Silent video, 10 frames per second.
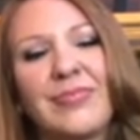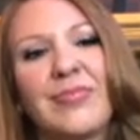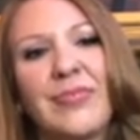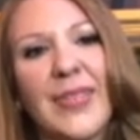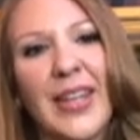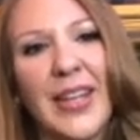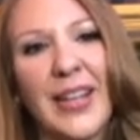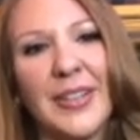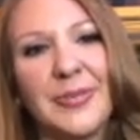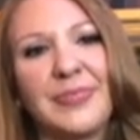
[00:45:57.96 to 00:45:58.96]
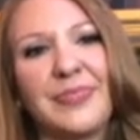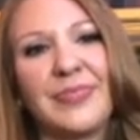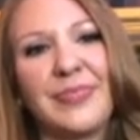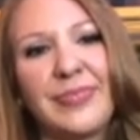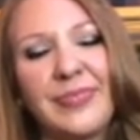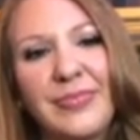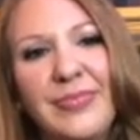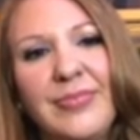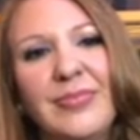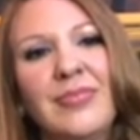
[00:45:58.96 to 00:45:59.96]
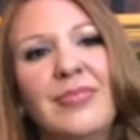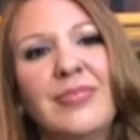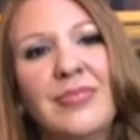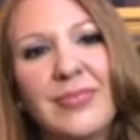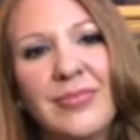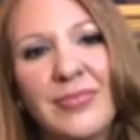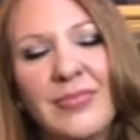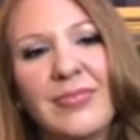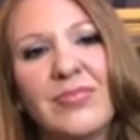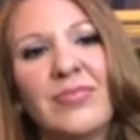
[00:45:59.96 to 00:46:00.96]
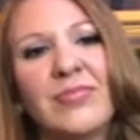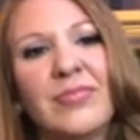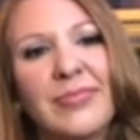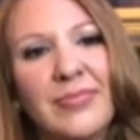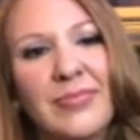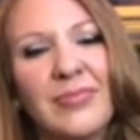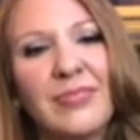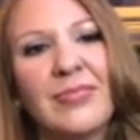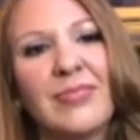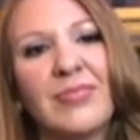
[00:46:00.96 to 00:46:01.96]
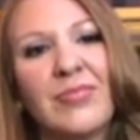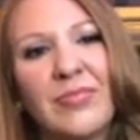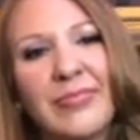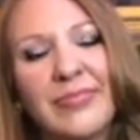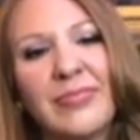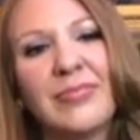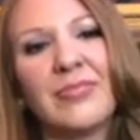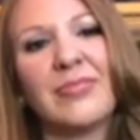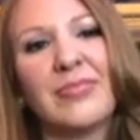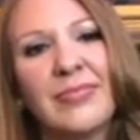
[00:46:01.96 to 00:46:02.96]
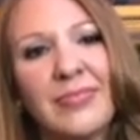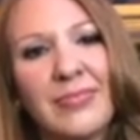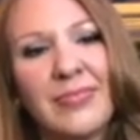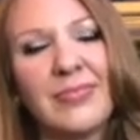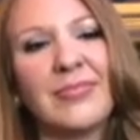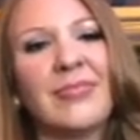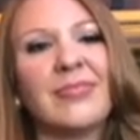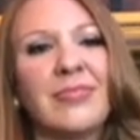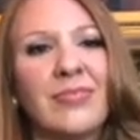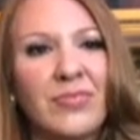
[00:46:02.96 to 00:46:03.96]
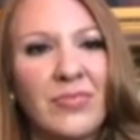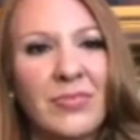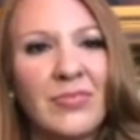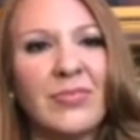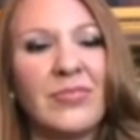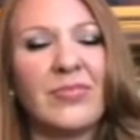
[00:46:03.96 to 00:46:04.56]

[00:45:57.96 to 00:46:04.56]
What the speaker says: No words are spoken by the person on screen.